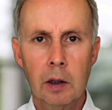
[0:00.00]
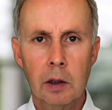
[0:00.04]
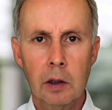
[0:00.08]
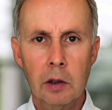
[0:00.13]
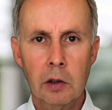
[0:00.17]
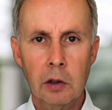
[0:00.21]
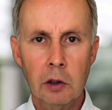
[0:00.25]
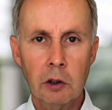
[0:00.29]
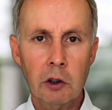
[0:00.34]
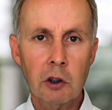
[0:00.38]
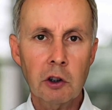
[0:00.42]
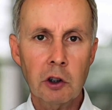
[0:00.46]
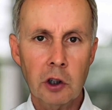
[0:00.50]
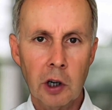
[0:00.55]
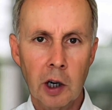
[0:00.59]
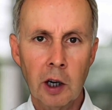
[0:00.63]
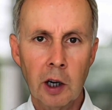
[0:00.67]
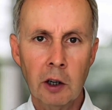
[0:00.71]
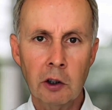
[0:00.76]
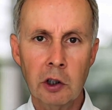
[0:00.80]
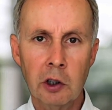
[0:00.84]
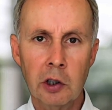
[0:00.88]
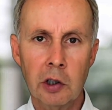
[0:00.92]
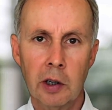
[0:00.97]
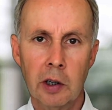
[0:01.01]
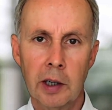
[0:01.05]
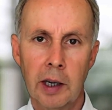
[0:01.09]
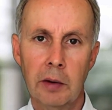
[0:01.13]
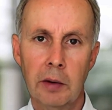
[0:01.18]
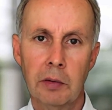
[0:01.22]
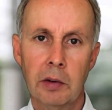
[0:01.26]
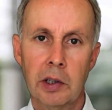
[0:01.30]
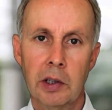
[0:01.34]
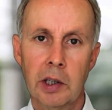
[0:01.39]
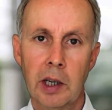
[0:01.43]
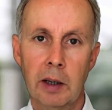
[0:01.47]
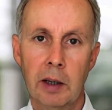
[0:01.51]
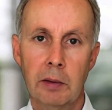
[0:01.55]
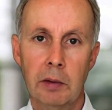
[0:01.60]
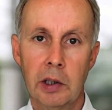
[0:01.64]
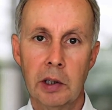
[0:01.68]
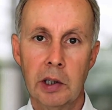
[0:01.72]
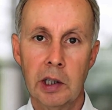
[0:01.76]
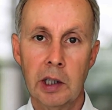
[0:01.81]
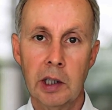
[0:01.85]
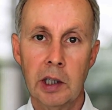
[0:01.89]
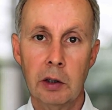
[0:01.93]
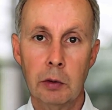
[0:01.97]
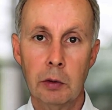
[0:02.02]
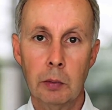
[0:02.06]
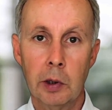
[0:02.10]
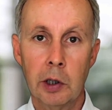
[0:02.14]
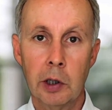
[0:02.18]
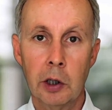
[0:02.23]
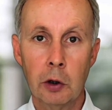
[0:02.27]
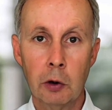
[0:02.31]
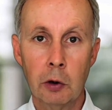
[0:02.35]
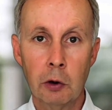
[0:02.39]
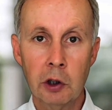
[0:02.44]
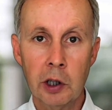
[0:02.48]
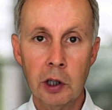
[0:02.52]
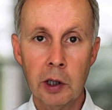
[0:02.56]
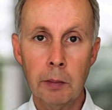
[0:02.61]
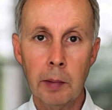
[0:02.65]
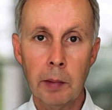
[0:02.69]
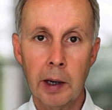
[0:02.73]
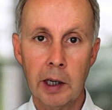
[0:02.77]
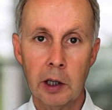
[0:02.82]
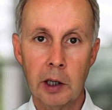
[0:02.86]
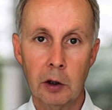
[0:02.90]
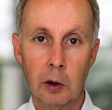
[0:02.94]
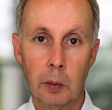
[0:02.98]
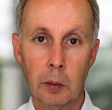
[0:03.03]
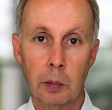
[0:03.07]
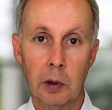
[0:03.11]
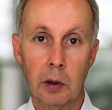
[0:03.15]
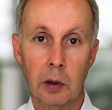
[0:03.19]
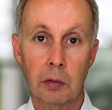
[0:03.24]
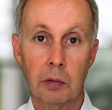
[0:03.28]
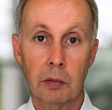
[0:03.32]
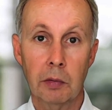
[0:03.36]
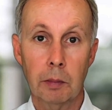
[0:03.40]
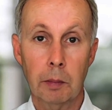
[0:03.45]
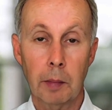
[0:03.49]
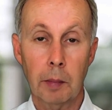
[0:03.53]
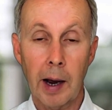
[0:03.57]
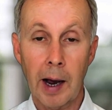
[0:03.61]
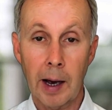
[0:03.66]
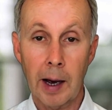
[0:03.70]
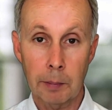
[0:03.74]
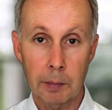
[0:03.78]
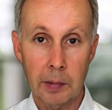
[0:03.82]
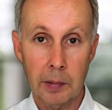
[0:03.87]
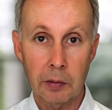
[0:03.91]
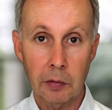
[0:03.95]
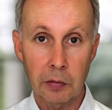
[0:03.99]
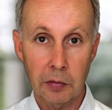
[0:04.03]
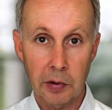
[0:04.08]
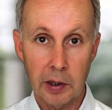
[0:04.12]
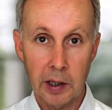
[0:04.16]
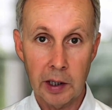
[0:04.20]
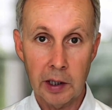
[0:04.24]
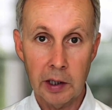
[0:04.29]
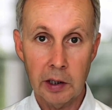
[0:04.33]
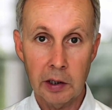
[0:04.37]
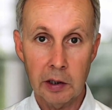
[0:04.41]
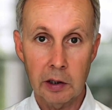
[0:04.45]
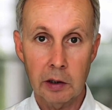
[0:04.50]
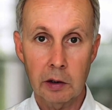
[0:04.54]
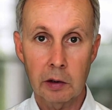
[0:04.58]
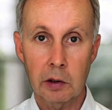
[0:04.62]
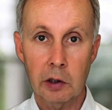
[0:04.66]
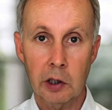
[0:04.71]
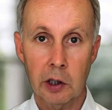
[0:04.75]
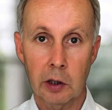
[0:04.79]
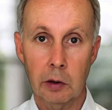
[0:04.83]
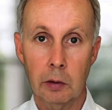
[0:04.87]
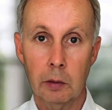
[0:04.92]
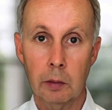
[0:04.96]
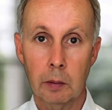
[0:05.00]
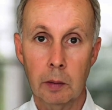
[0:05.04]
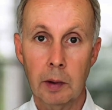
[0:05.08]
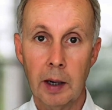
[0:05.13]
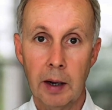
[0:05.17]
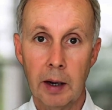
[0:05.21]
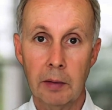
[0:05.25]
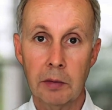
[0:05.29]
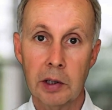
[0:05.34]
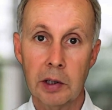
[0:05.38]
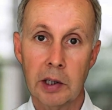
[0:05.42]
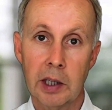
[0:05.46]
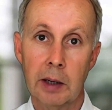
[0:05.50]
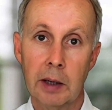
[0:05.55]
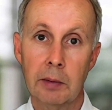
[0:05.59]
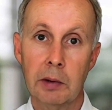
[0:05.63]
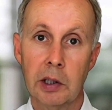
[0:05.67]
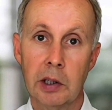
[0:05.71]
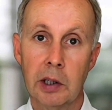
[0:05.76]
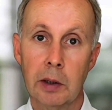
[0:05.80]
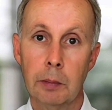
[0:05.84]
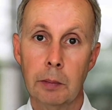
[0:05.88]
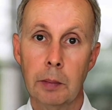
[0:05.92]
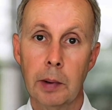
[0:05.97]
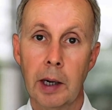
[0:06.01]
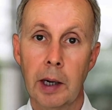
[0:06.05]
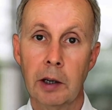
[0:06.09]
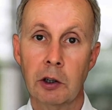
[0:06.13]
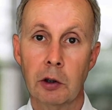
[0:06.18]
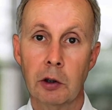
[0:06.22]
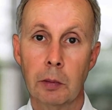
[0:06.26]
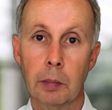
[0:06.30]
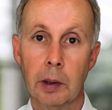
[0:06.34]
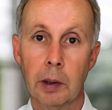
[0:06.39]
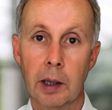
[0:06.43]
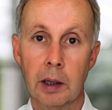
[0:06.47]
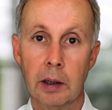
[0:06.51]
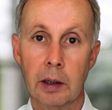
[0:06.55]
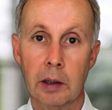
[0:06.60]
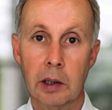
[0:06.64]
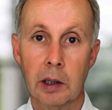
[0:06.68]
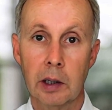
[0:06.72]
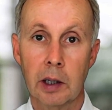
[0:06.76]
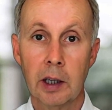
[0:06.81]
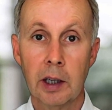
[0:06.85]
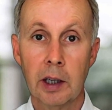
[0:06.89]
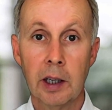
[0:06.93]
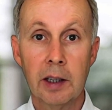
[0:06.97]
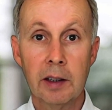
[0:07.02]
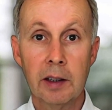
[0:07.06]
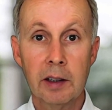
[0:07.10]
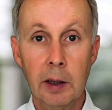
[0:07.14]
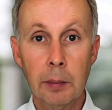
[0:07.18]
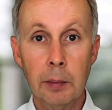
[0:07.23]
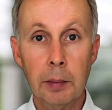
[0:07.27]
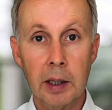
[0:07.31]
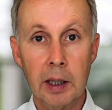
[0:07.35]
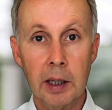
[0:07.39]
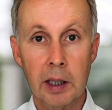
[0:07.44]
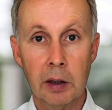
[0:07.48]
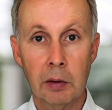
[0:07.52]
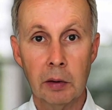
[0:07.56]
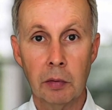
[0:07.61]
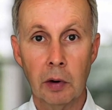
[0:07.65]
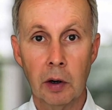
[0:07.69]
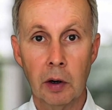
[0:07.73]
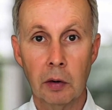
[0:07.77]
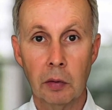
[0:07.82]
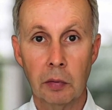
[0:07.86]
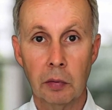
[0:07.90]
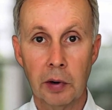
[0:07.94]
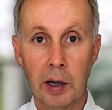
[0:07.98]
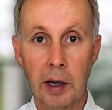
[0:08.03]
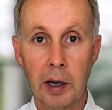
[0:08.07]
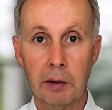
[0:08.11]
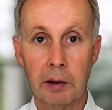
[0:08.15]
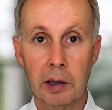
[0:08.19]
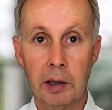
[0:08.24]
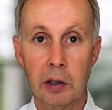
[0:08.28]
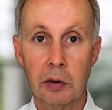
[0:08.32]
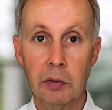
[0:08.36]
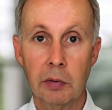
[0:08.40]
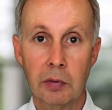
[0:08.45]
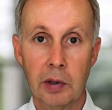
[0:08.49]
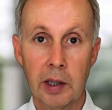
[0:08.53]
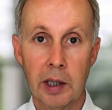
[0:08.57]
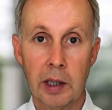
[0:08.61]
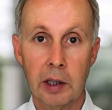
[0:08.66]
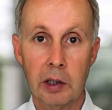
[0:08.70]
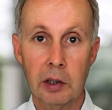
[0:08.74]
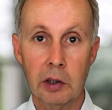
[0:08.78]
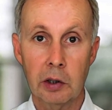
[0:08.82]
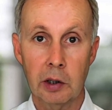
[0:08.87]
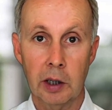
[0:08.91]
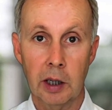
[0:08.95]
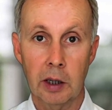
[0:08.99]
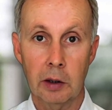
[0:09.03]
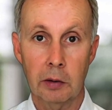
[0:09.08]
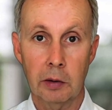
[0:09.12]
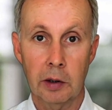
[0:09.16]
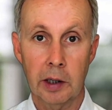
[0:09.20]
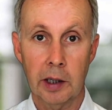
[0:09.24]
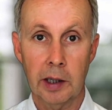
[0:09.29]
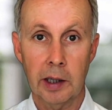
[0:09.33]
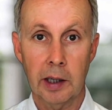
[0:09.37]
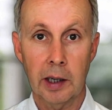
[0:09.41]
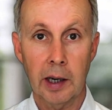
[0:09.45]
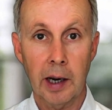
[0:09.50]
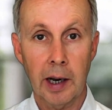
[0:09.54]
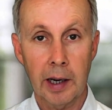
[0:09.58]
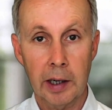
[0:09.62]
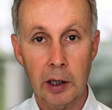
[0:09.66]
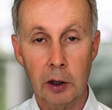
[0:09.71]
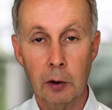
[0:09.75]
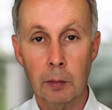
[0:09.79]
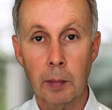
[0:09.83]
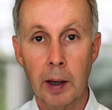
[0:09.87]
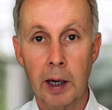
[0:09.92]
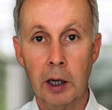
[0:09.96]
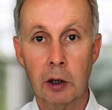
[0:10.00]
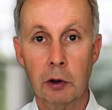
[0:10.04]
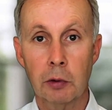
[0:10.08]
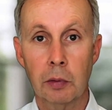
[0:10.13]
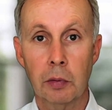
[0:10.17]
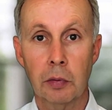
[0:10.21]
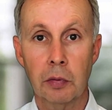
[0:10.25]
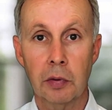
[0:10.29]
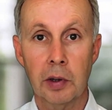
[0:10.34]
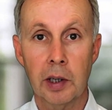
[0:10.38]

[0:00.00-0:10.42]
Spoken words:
Such charges on FSAVCs were usually made up of admin fees, so FSAVC pension plans typically involve various fees including annual management